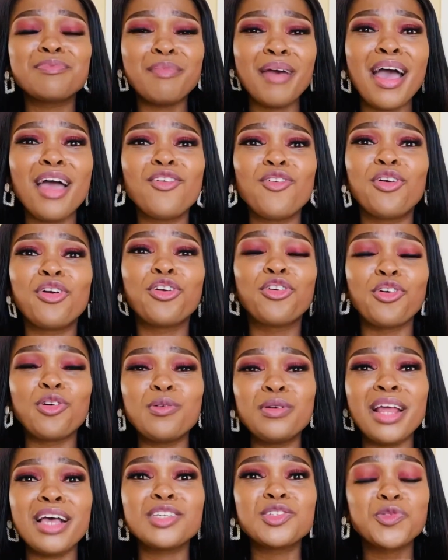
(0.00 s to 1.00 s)
man or a
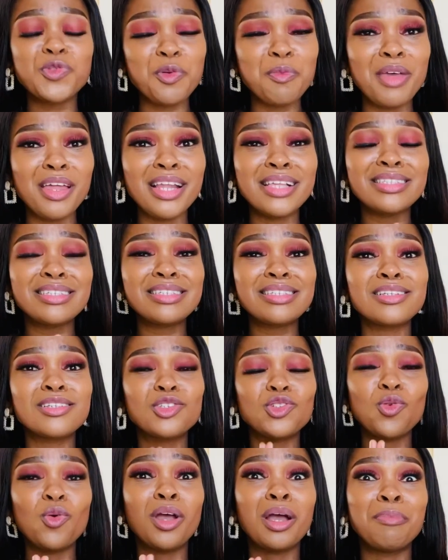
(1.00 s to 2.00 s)
grown-ass woman and still
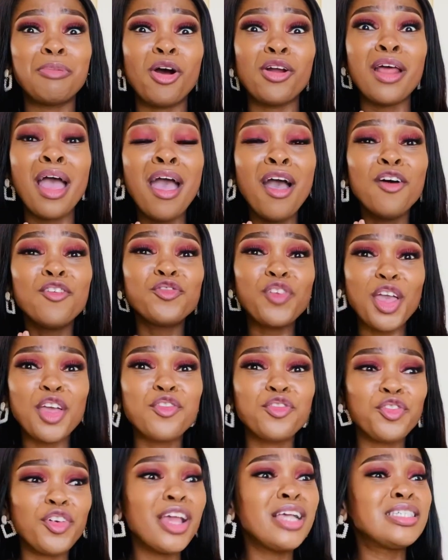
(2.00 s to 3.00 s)
talking about fake
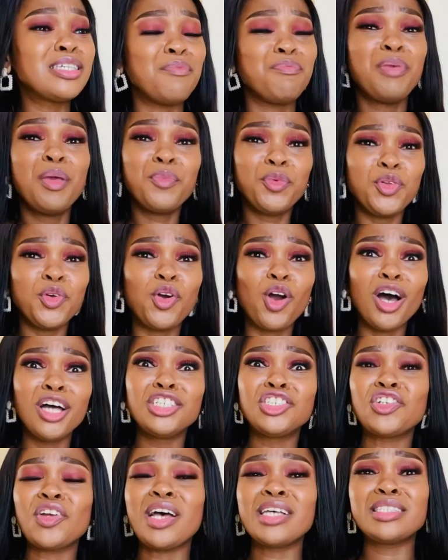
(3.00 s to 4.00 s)
friends and people you
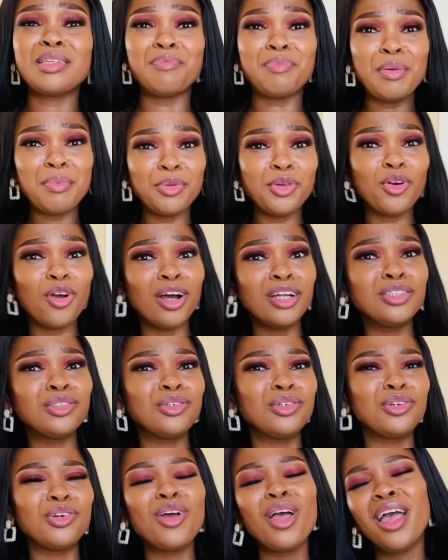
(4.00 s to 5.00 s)
can't trust and people you can't
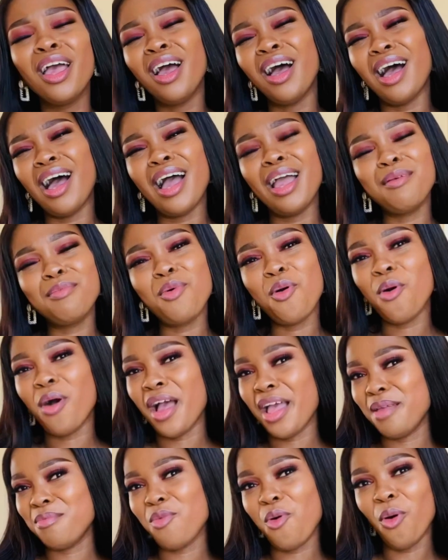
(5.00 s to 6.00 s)
do. Haibo.
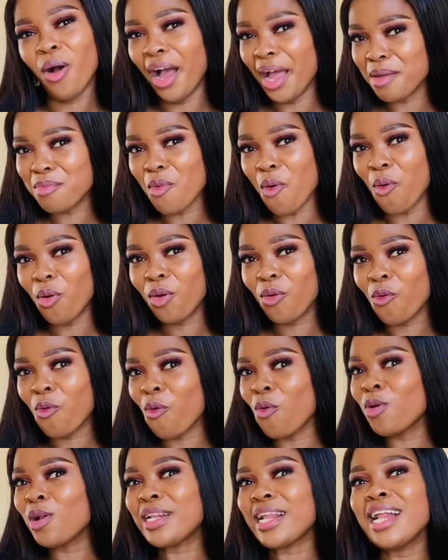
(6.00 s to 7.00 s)

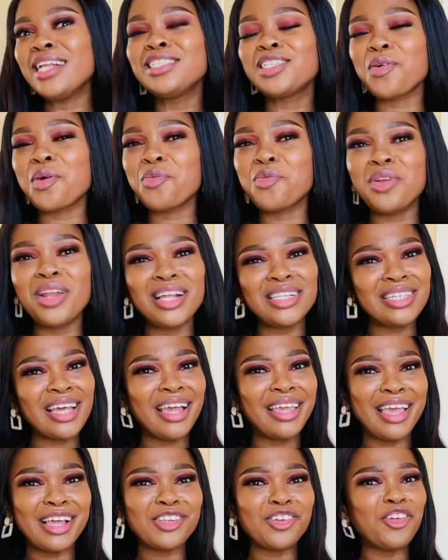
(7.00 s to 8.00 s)
Uhle nje wena
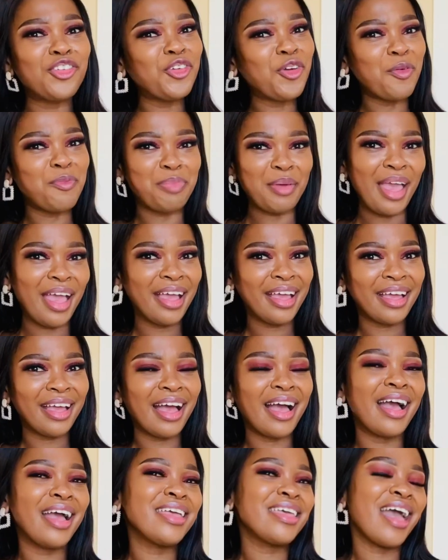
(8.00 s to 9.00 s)
une-target on your back,
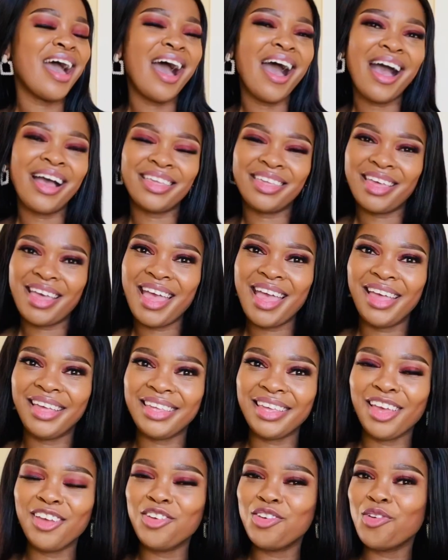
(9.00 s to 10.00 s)
ya
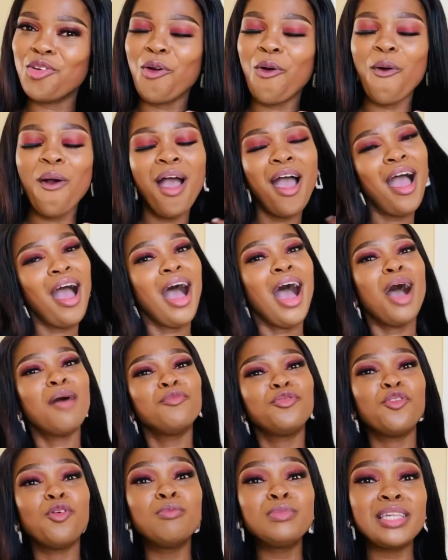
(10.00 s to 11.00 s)
angeke, you know.
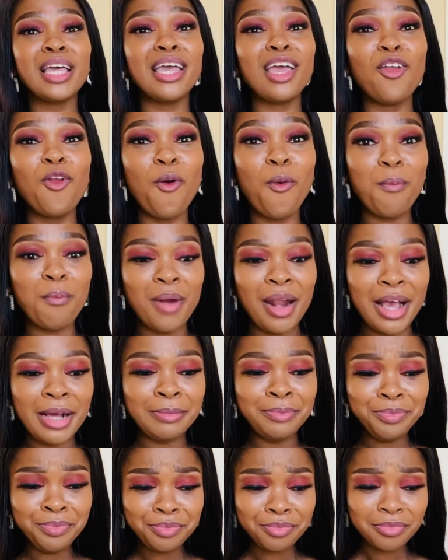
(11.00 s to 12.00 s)
Umzekelo mna,
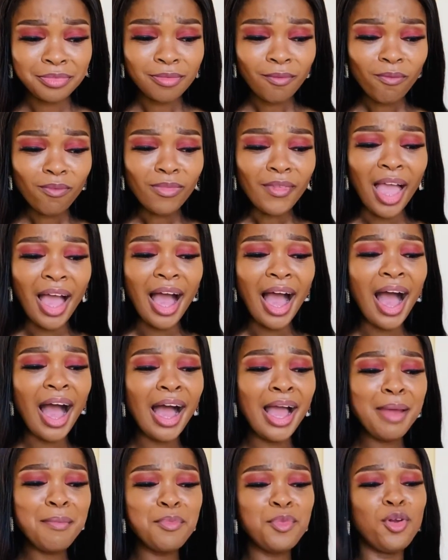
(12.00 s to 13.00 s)

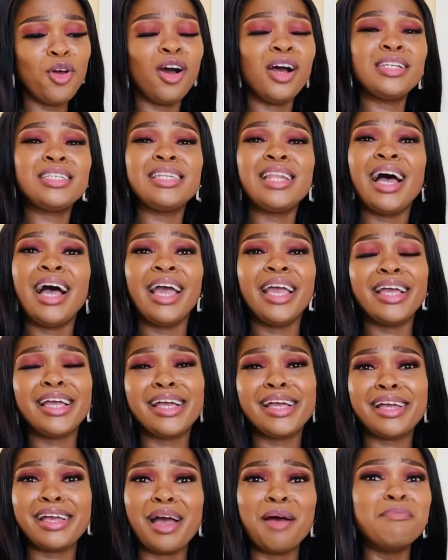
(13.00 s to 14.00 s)
I'm not
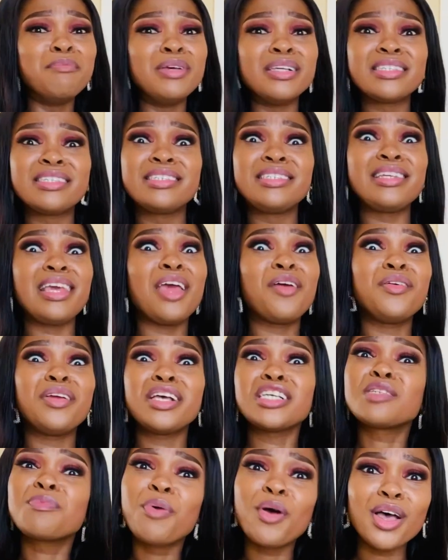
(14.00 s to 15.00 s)
like a
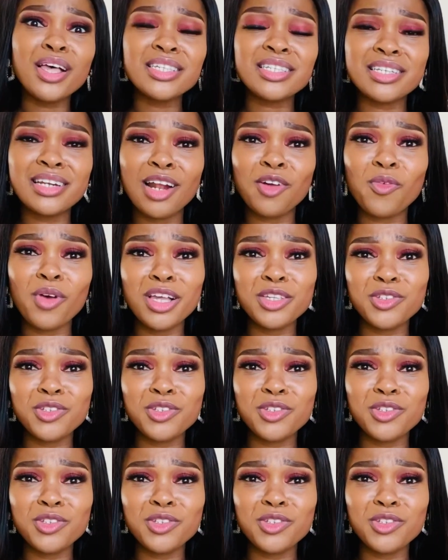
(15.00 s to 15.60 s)
mysterious person, and